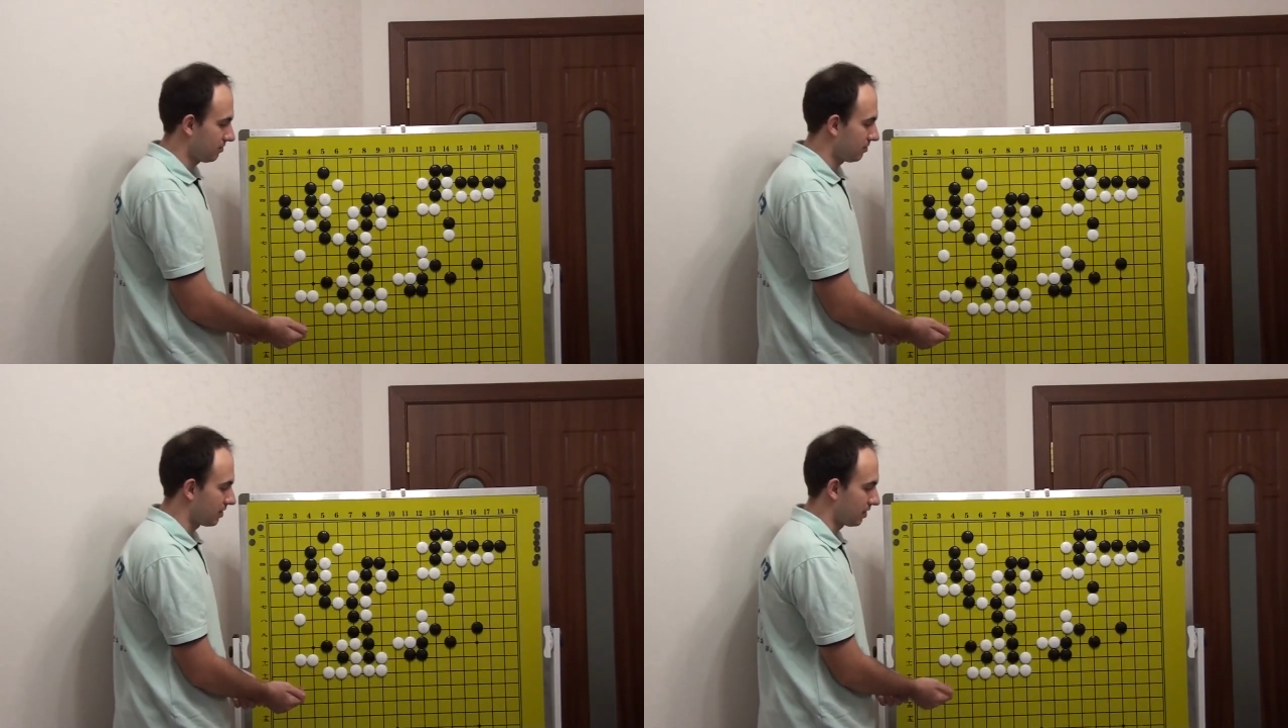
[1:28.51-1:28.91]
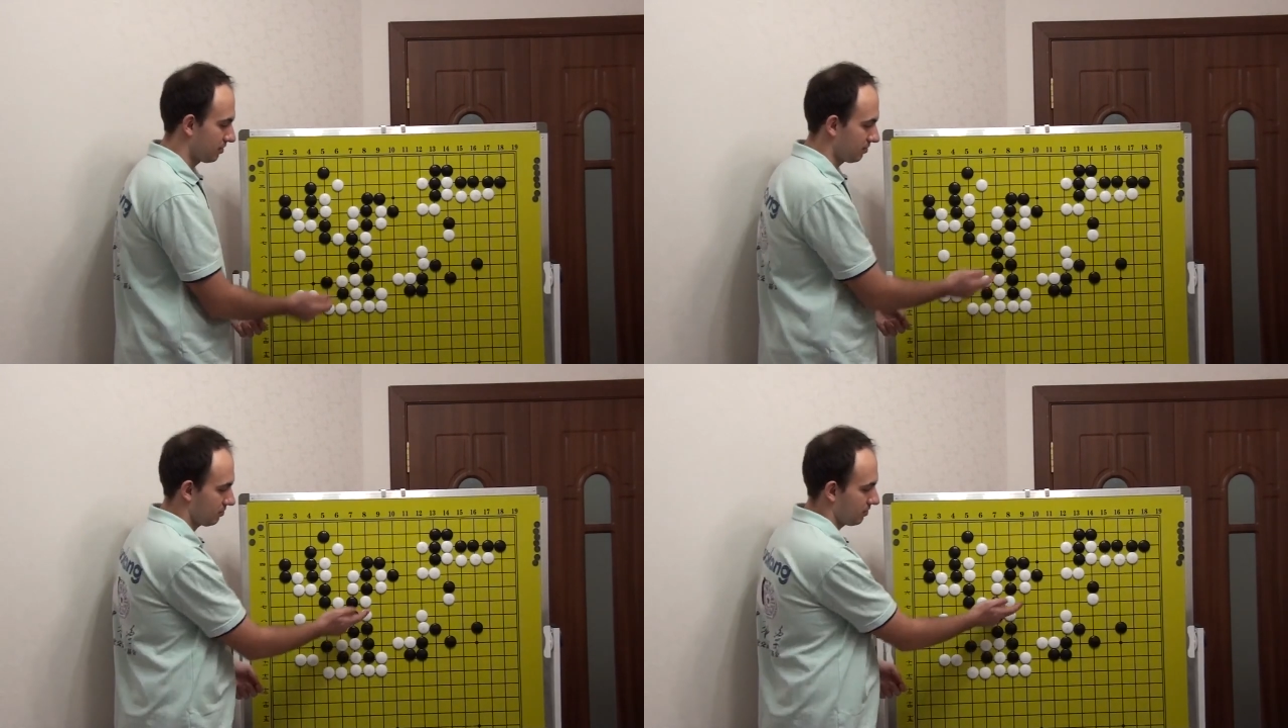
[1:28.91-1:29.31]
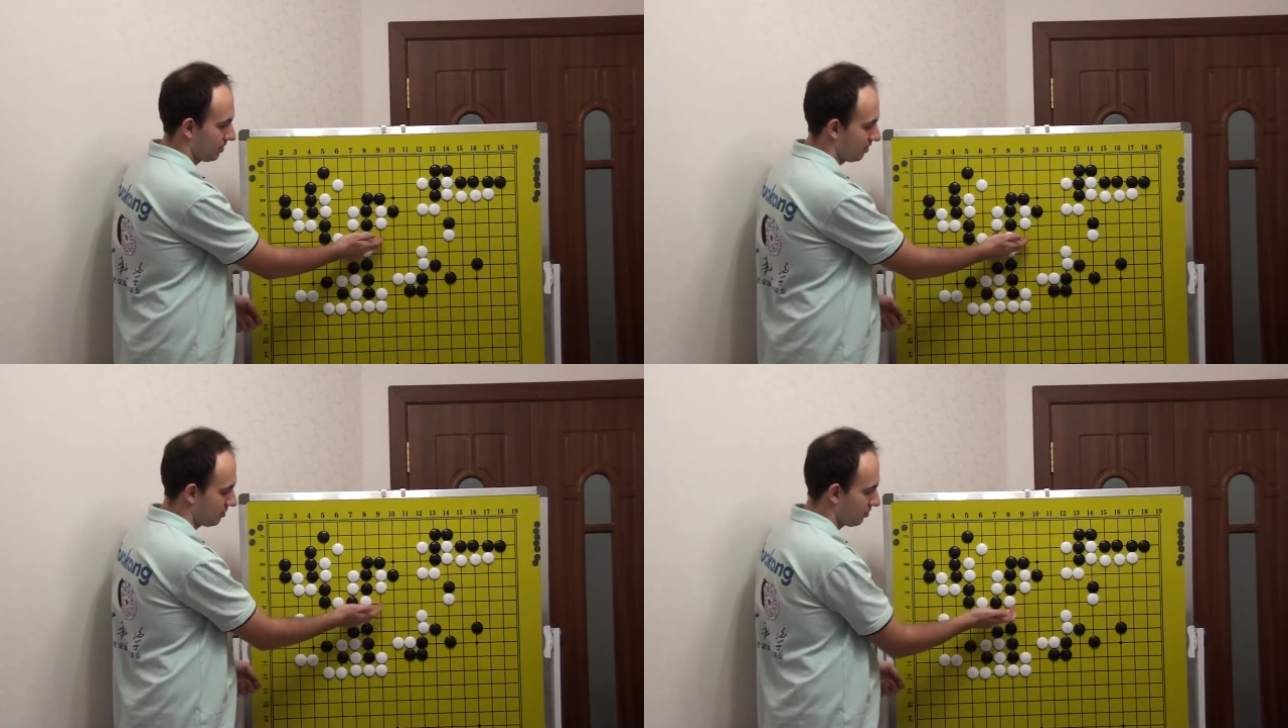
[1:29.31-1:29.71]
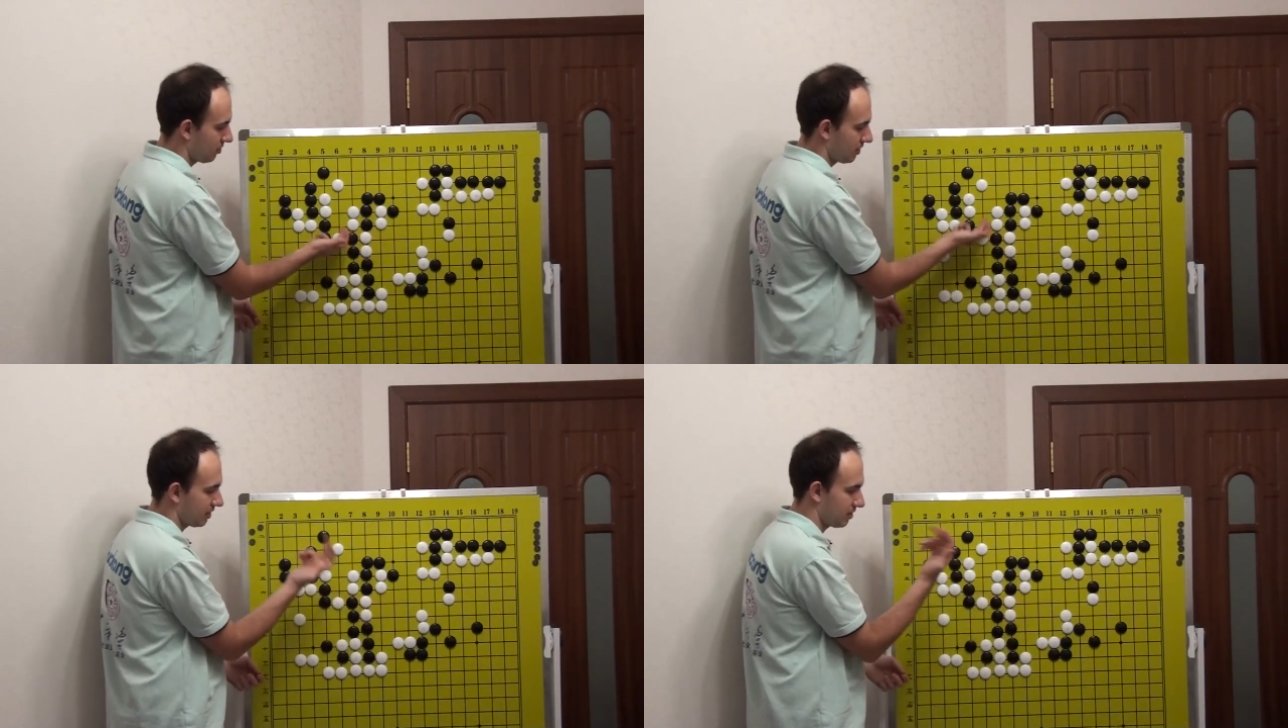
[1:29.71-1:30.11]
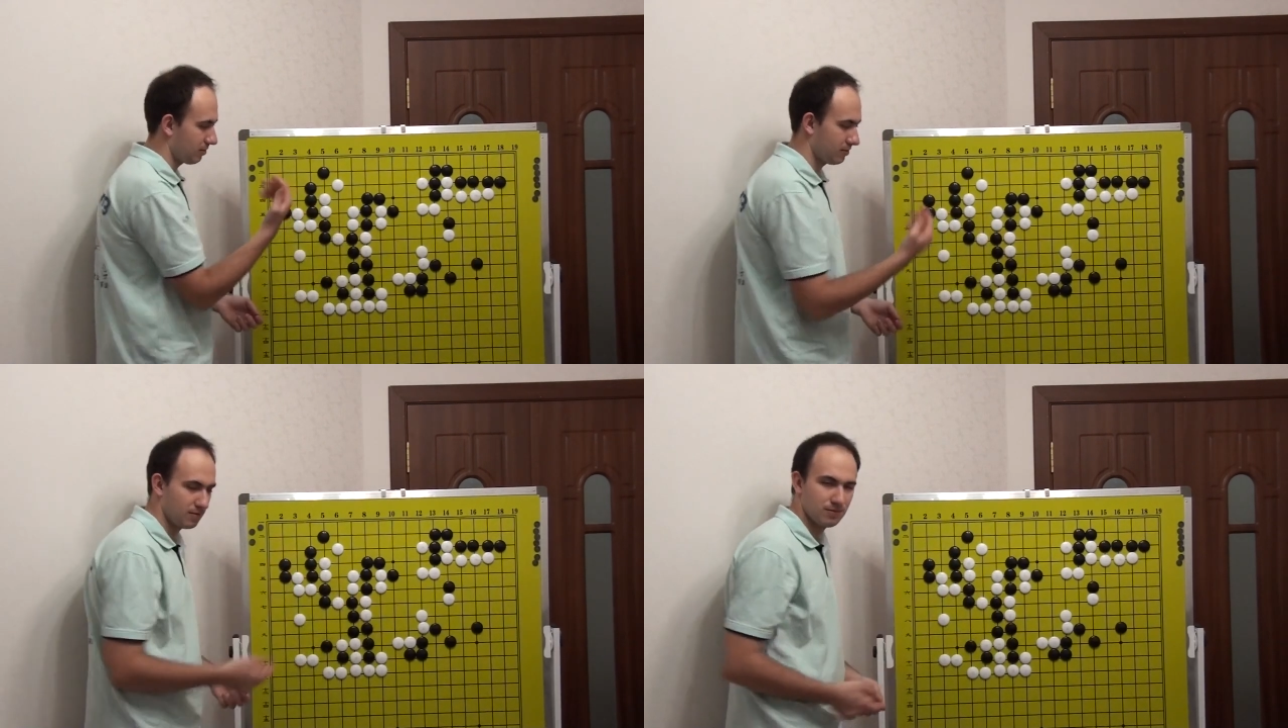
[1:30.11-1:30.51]
that white needs to connect and
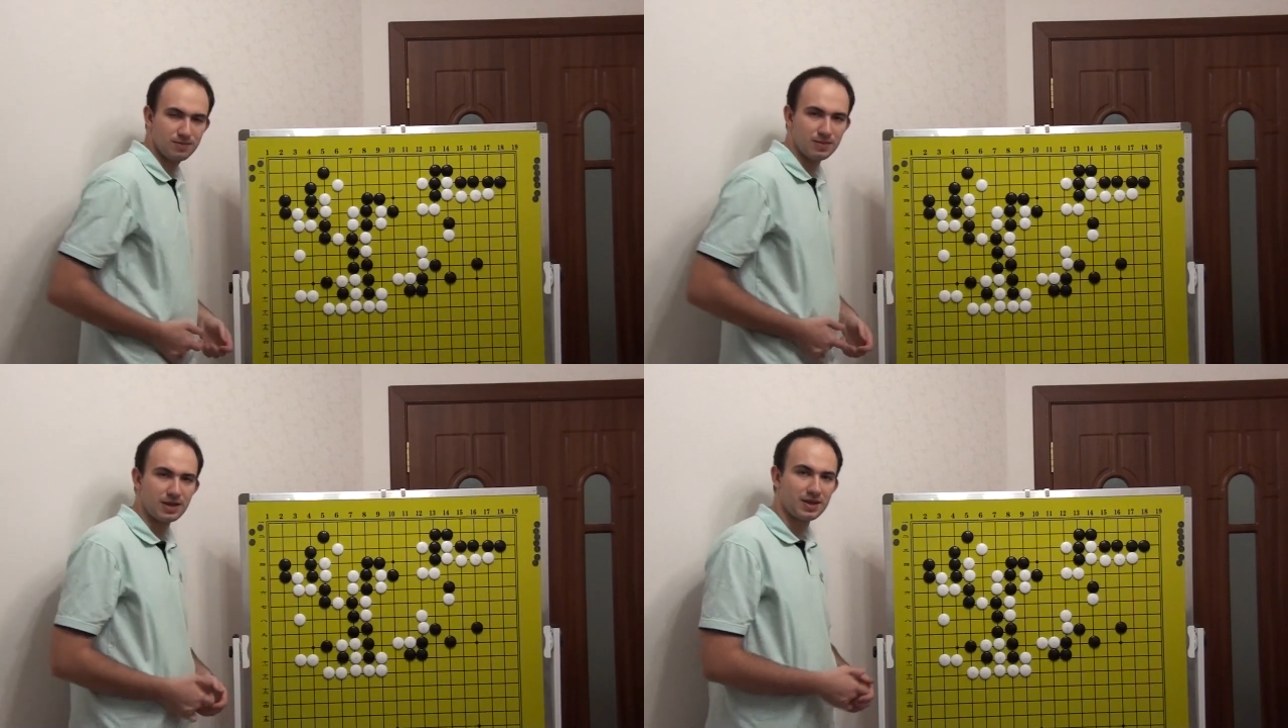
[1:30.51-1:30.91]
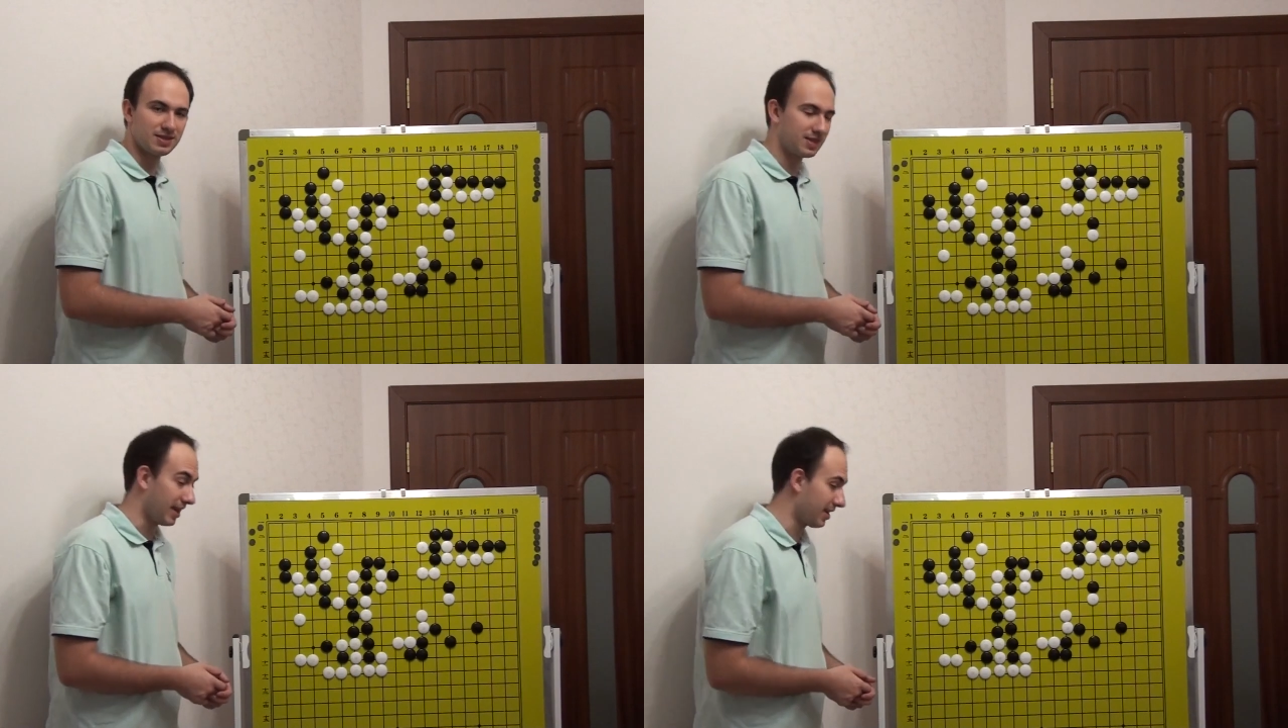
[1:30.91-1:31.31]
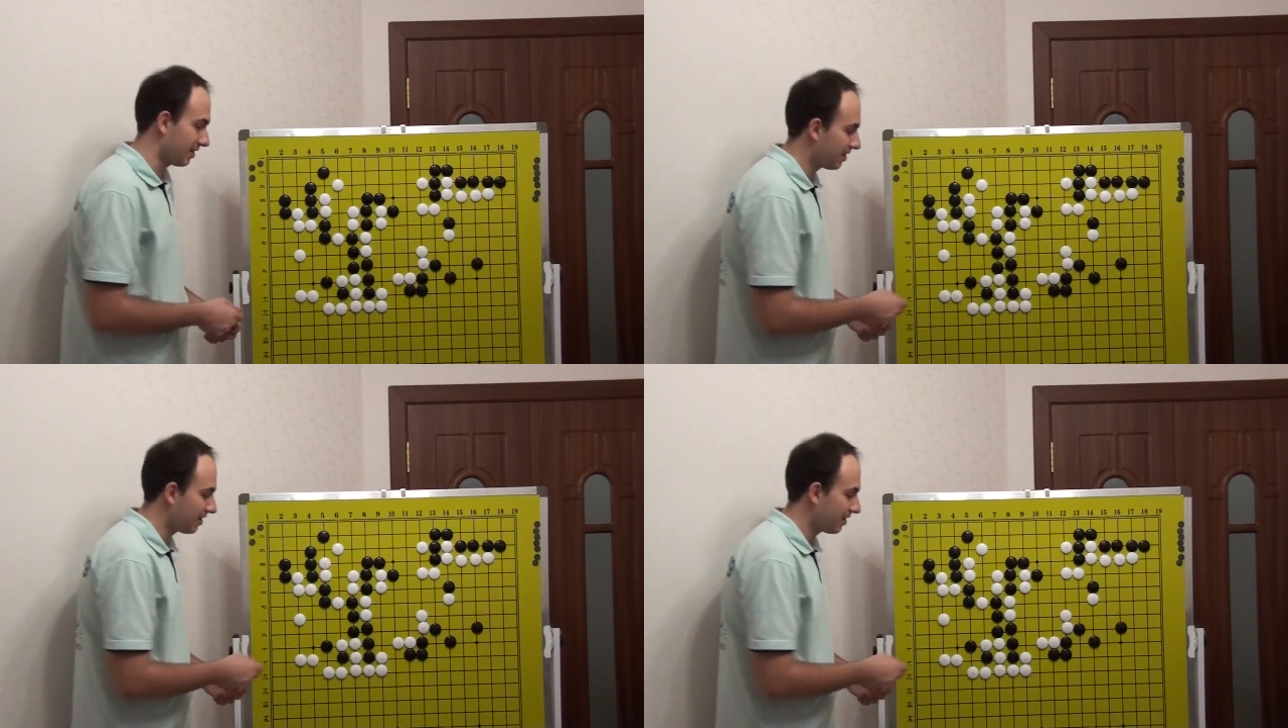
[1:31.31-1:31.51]
black kills again.